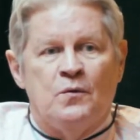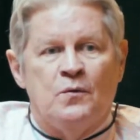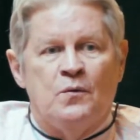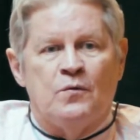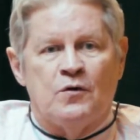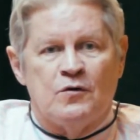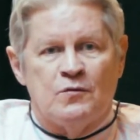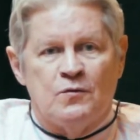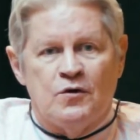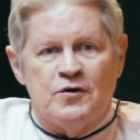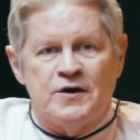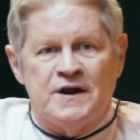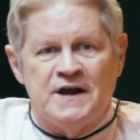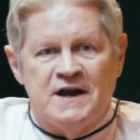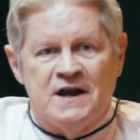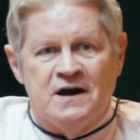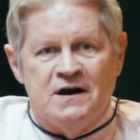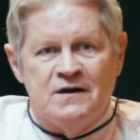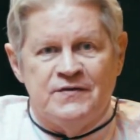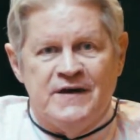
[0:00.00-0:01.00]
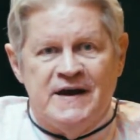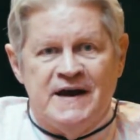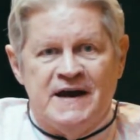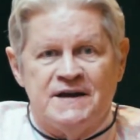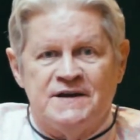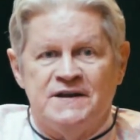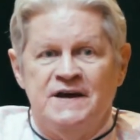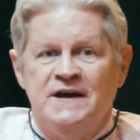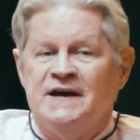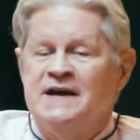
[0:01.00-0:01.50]
We're working on
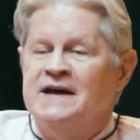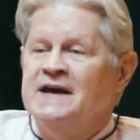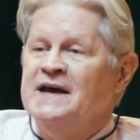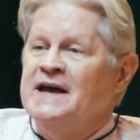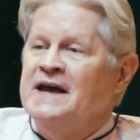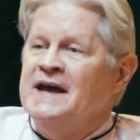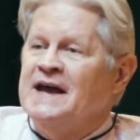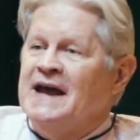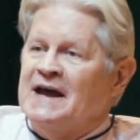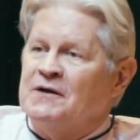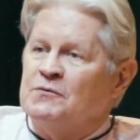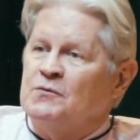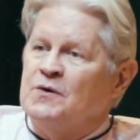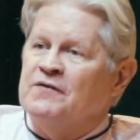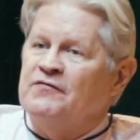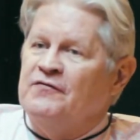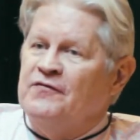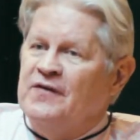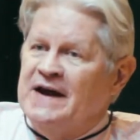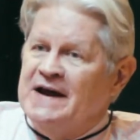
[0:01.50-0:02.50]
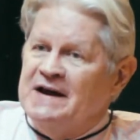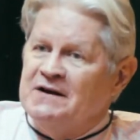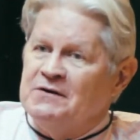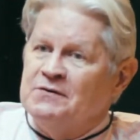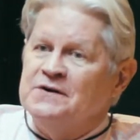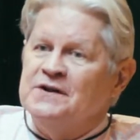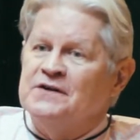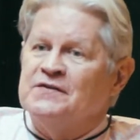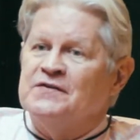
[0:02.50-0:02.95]
that, and we found